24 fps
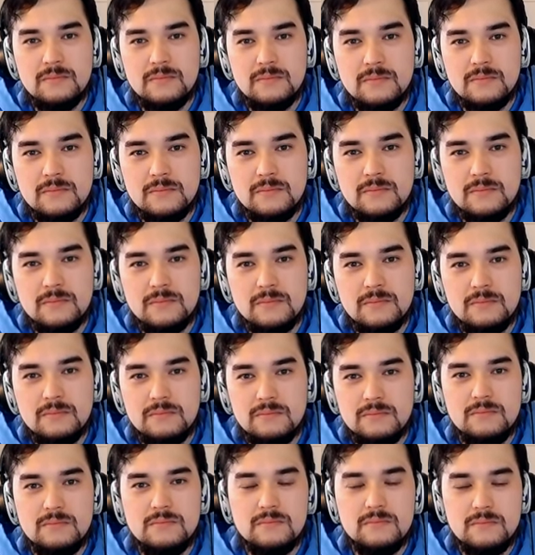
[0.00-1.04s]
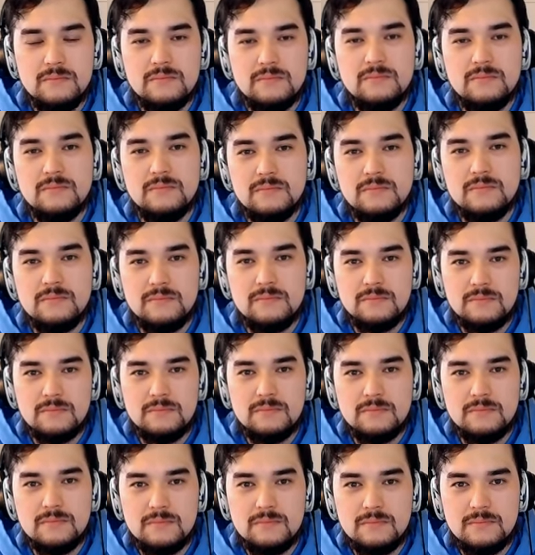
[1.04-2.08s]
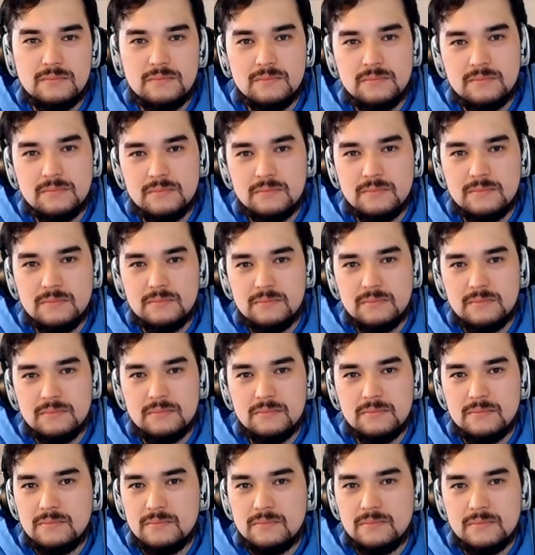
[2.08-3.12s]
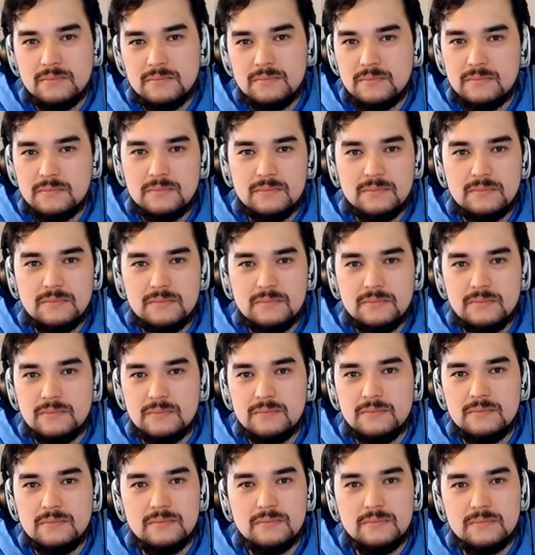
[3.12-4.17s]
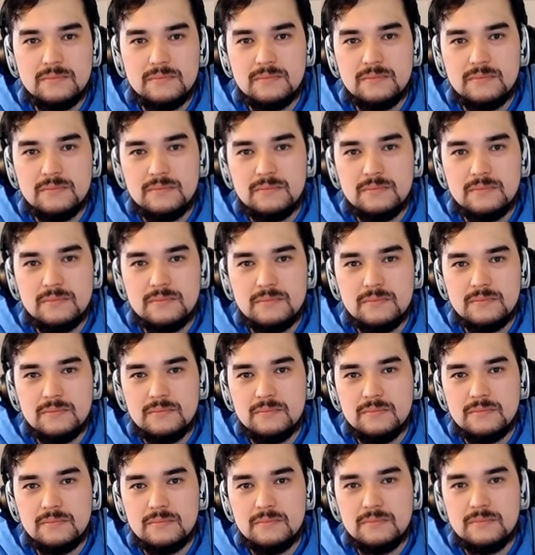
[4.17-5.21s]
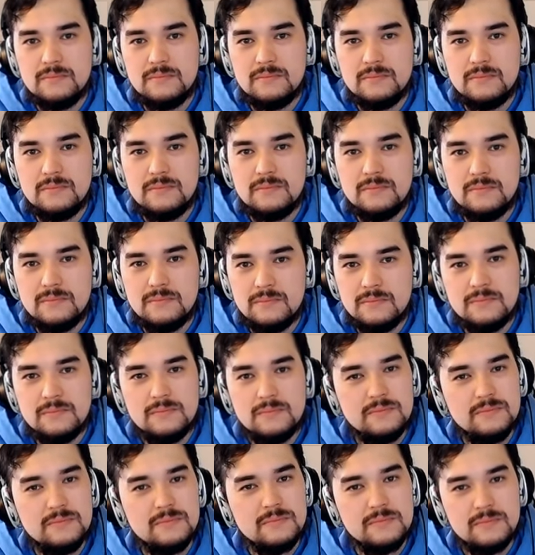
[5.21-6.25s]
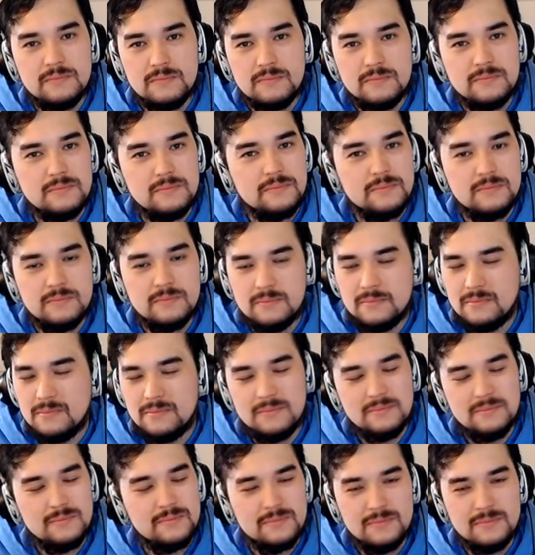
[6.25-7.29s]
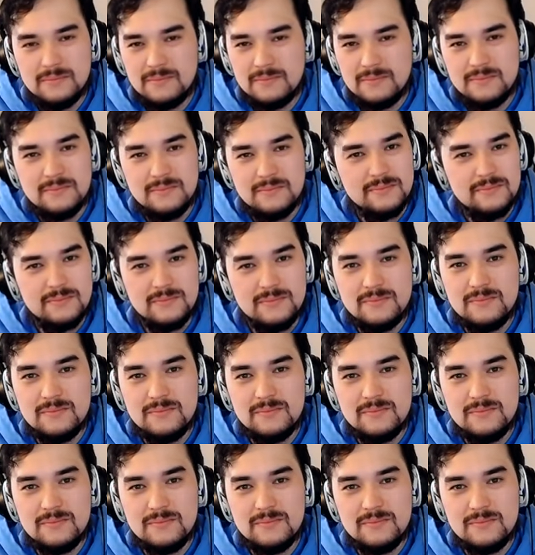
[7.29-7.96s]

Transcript: (not speaking)